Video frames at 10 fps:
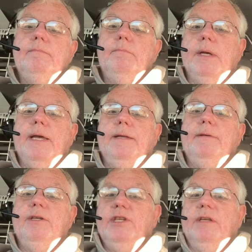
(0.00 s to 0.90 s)
Bed,
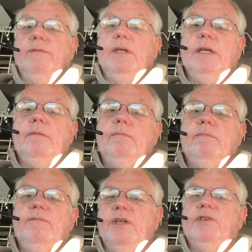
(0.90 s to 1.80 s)
TV,
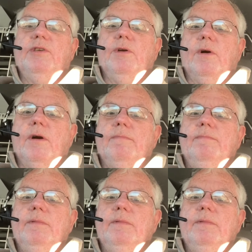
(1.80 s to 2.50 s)
VCR,